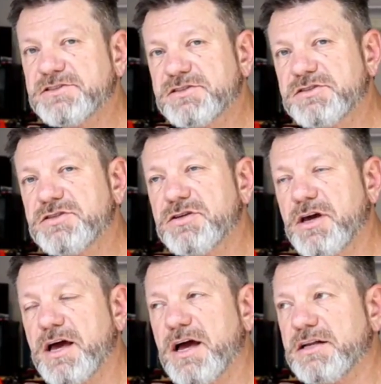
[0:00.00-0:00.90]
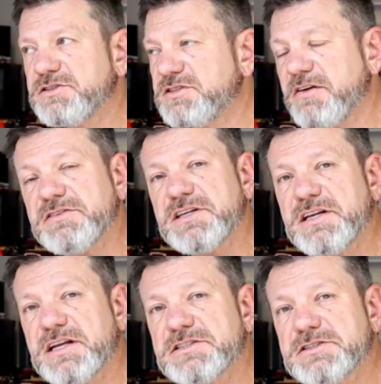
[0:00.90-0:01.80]

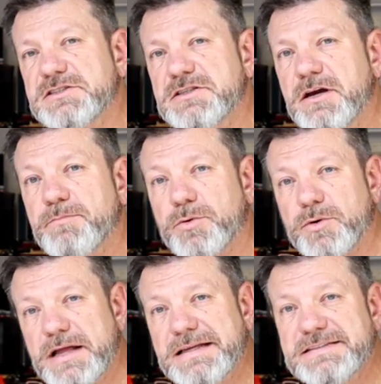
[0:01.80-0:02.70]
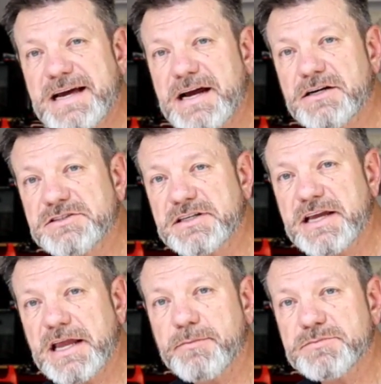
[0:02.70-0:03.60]
17-inch Pirelli tires that
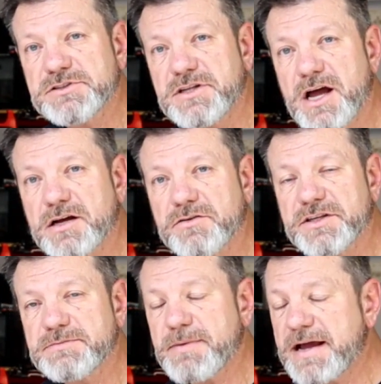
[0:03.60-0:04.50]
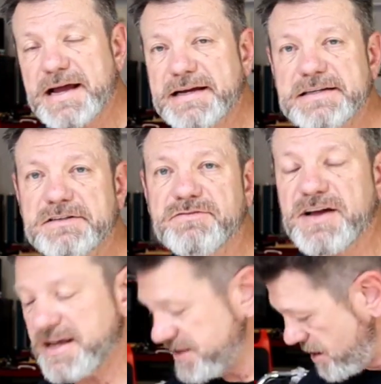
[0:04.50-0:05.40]
came stock on this bike, I couldn't
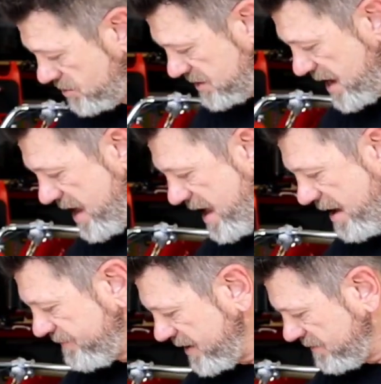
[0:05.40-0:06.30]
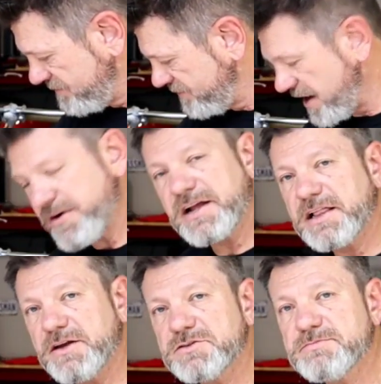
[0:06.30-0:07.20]
find those. I found a very
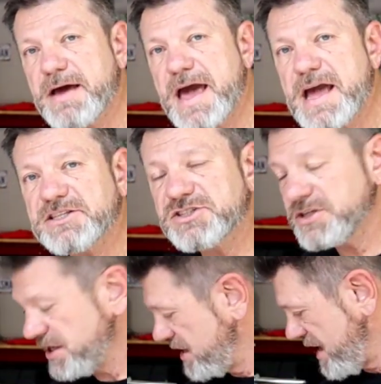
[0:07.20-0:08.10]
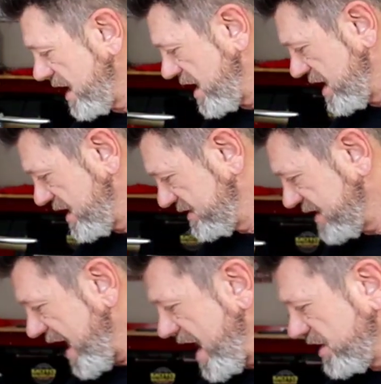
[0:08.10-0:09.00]
close match.
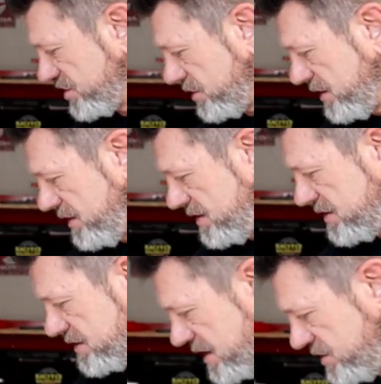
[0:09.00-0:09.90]
It's actually, this is a